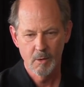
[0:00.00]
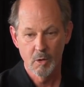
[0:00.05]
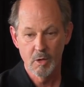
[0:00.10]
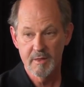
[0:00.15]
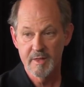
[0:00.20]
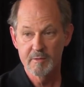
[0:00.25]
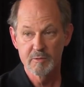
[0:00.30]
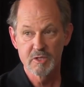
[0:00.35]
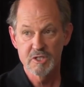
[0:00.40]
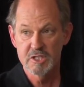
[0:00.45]

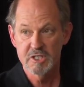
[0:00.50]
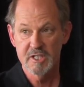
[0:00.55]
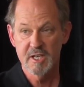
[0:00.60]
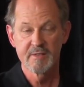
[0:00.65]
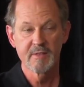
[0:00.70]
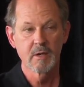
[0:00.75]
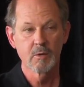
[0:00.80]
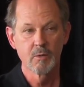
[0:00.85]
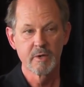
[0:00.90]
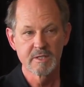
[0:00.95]
Or they would just
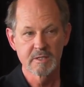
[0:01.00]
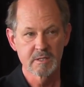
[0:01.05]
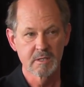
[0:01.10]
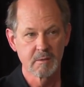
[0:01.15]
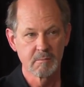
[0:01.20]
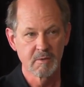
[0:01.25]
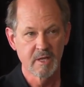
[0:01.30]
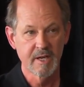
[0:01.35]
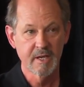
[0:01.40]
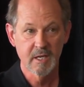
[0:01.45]
send their
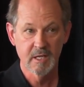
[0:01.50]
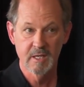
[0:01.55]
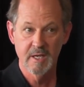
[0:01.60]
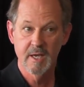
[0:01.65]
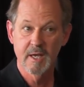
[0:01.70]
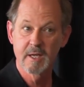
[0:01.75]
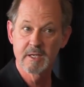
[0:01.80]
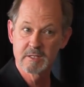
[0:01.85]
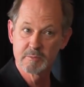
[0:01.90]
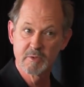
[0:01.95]
wisdom, like in
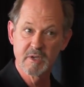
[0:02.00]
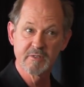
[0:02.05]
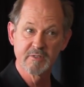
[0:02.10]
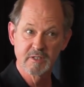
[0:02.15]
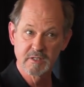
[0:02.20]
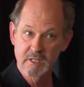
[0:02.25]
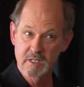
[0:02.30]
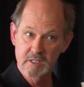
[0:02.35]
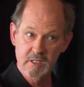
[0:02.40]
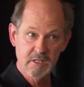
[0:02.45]
the Allies
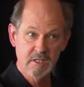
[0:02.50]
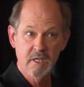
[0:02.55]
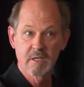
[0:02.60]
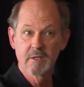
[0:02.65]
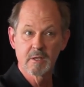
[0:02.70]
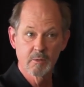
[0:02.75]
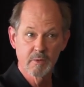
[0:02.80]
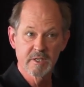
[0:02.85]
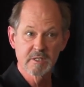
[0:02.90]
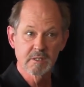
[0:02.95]
briefing. They just
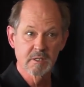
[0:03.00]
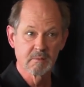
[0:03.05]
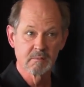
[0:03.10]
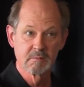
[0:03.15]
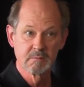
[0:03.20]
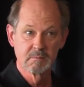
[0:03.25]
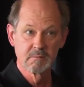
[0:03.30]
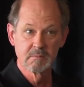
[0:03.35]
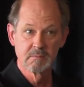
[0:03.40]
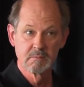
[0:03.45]
send their wisdom.
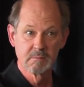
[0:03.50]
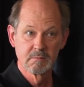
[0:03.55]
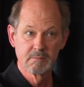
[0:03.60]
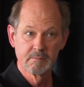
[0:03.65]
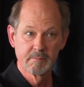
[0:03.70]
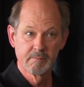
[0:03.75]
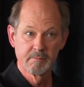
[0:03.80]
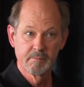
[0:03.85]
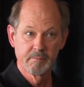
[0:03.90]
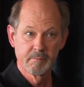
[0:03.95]

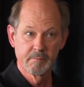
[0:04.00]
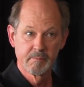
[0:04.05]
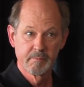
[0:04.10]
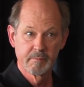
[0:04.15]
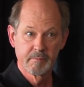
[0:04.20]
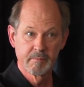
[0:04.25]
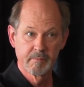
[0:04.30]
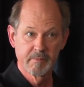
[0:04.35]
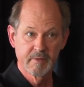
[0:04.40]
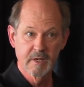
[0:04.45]

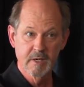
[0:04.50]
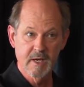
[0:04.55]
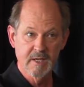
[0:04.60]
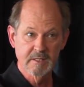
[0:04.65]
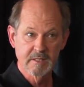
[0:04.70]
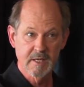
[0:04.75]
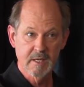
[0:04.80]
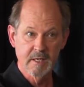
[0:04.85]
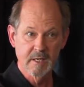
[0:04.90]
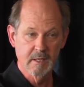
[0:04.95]
They're
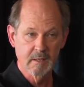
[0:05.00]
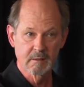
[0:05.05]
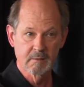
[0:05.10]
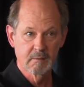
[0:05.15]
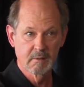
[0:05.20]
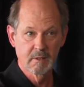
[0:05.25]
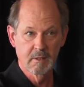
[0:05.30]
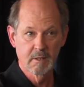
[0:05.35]
not sending,